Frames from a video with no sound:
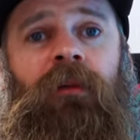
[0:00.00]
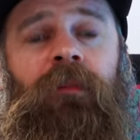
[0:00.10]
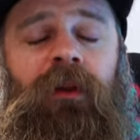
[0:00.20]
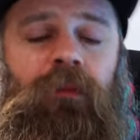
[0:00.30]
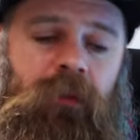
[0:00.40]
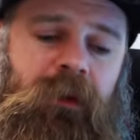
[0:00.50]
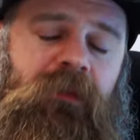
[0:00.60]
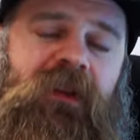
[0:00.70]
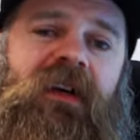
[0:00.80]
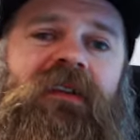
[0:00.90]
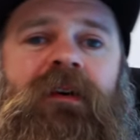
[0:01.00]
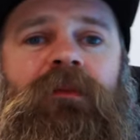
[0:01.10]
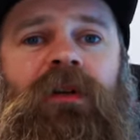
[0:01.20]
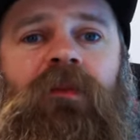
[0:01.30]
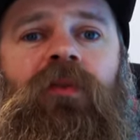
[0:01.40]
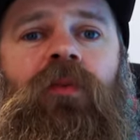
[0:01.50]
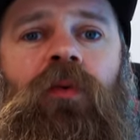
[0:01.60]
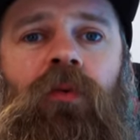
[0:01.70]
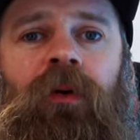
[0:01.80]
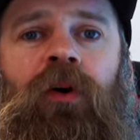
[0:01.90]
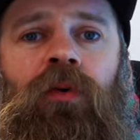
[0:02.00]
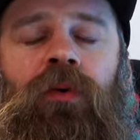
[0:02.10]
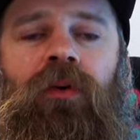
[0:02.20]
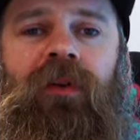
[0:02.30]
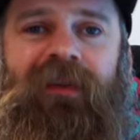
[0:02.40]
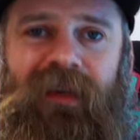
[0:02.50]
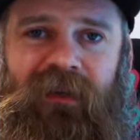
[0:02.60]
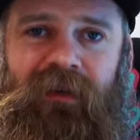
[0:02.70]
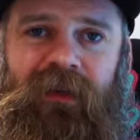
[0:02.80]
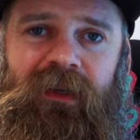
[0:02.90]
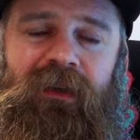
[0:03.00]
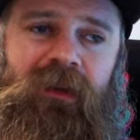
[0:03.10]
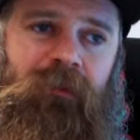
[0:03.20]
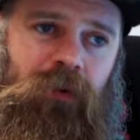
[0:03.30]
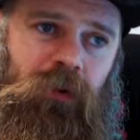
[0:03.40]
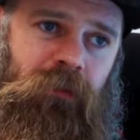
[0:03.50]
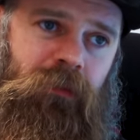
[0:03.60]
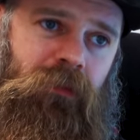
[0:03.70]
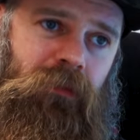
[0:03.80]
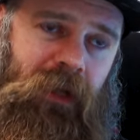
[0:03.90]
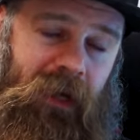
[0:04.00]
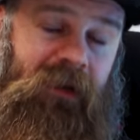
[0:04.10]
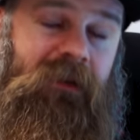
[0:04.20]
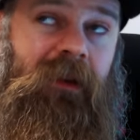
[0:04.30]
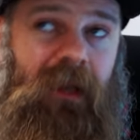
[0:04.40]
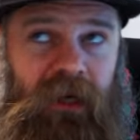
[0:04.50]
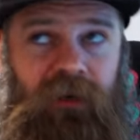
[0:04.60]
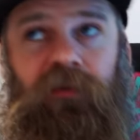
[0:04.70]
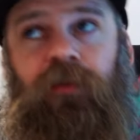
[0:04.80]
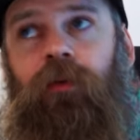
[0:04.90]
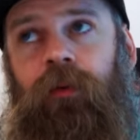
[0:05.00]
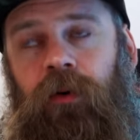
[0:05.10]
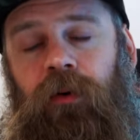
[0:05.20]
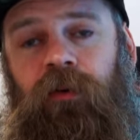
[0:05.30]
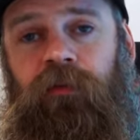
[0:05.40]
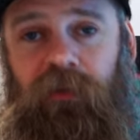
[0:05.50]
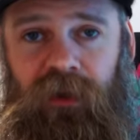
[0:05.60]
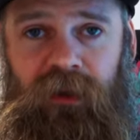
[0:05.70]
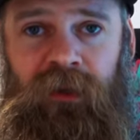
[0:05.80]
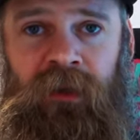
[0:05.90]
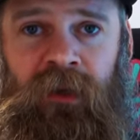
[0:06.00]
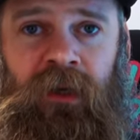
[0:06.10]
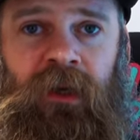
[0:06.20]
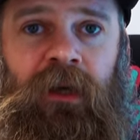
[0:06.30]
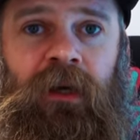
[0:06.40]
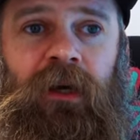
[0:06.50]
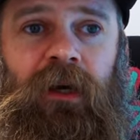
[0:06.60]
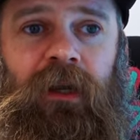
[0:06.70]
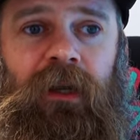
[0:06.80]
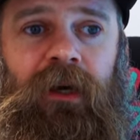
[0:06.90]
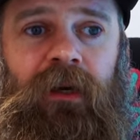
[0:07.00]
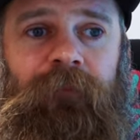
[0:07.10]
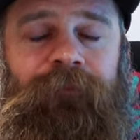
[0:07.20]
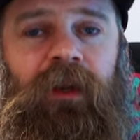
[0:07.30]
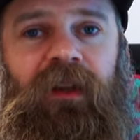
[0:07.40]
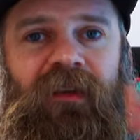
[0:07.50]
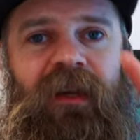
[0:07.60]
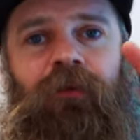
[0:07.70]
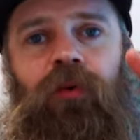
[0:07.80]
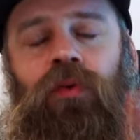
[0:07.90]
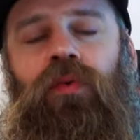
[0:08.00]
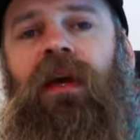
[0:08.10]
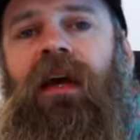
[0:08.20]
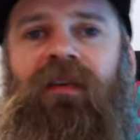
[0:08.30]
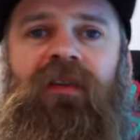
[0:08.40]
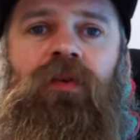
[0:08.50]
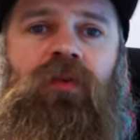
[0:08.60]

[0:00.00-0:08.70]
But the Braw Beard Moustache Championships will be going on a Saturday. The broadcast live will be going on a Friday. And like I said, I've got two guests who